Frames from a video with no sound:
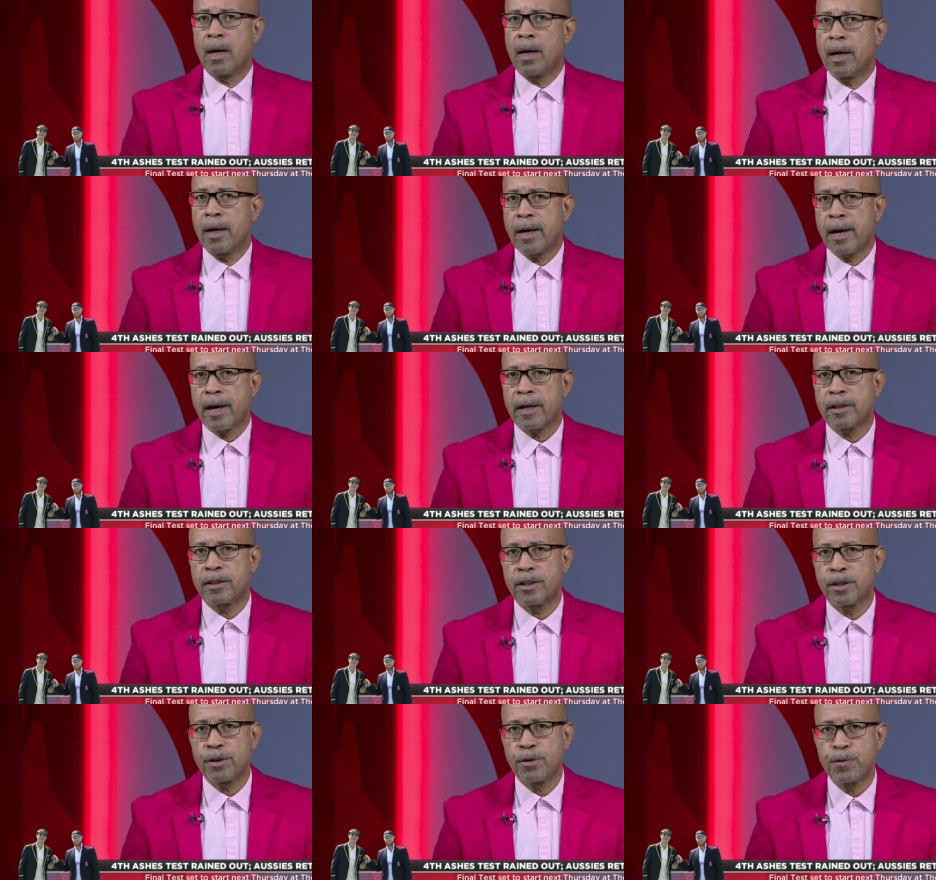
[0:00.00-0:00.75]
Yeah,
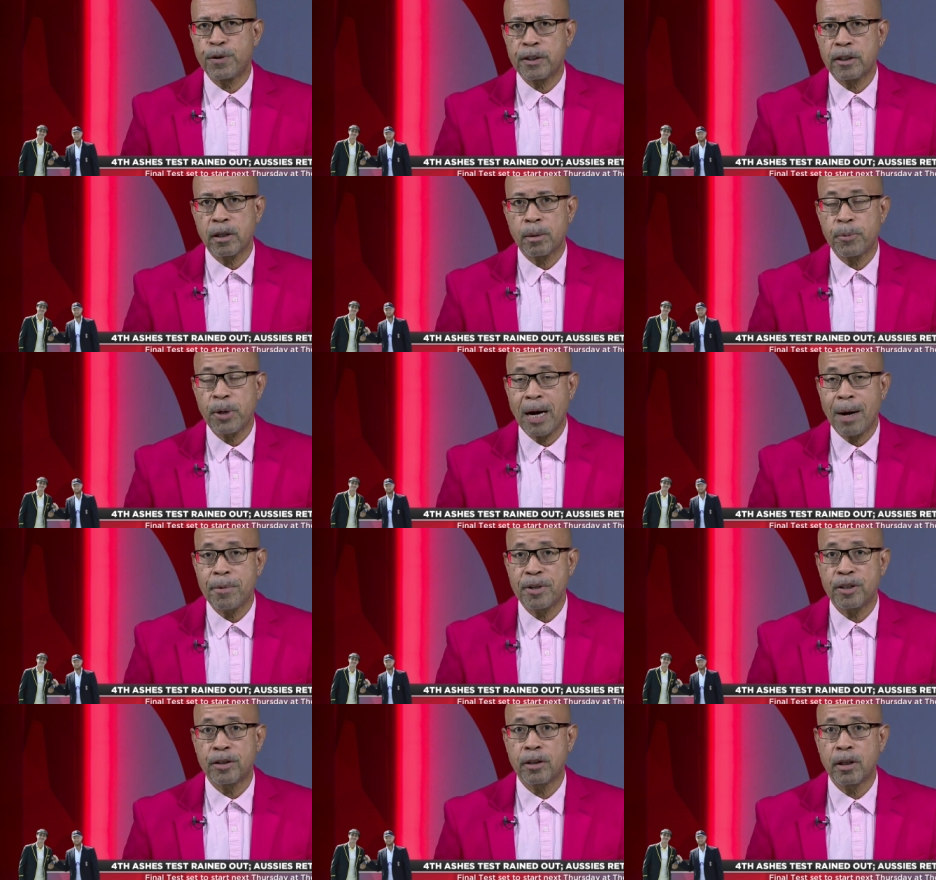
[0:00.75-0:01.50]
so Fazeer
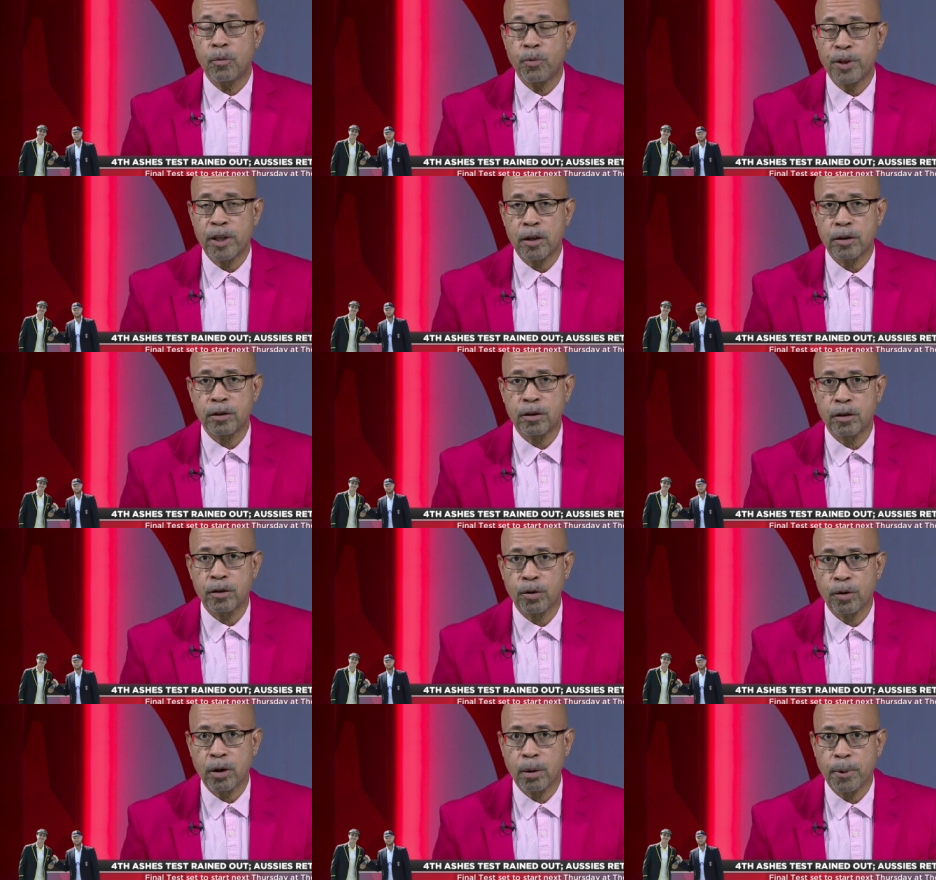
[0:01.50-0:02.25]
Mohammed still with us
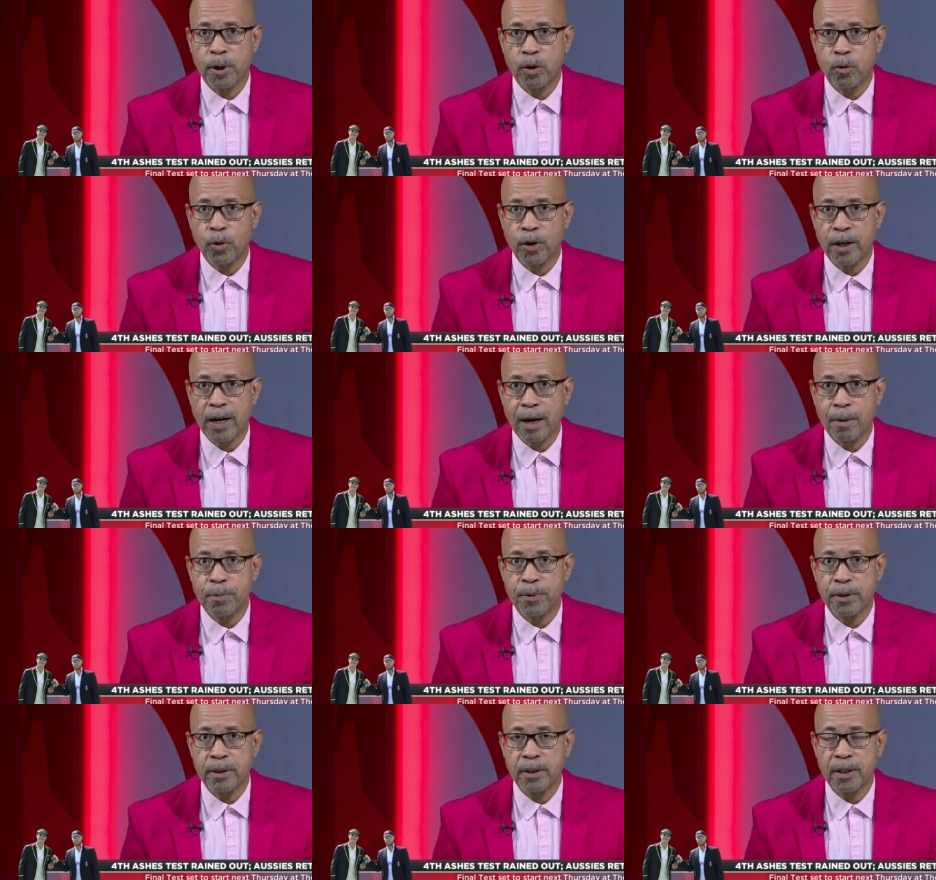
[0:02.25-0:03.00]
to talk about what
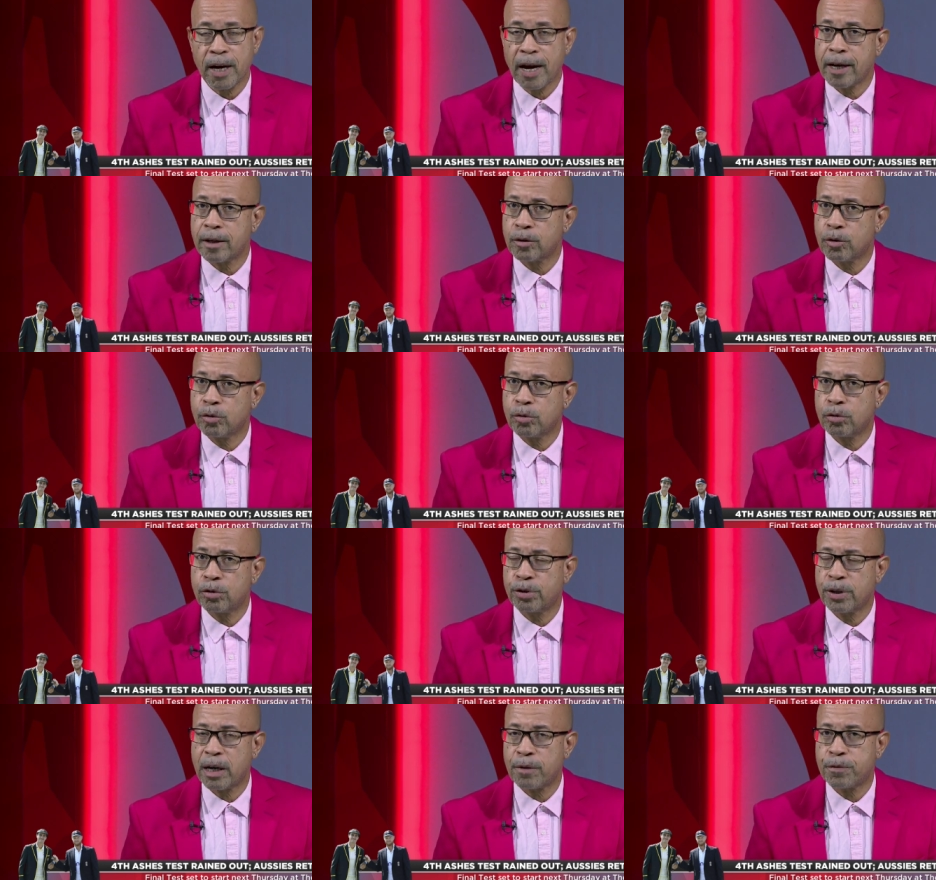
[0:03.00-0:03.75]
happened at
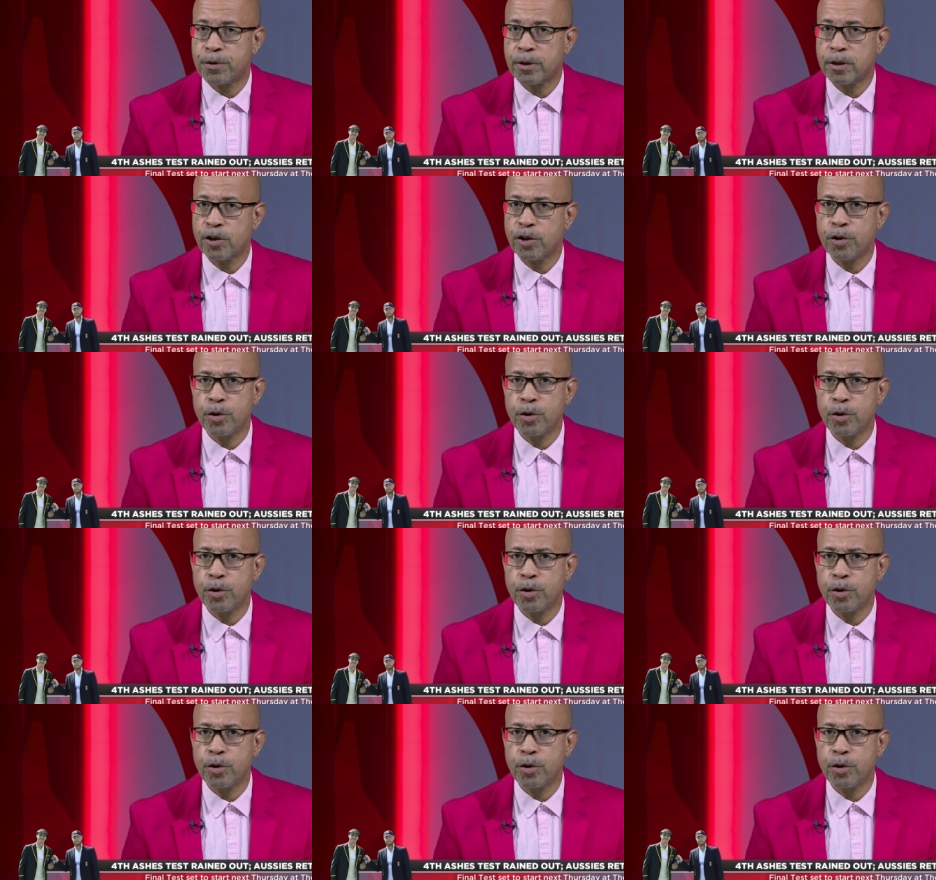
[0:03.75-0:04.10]
Old Trafford.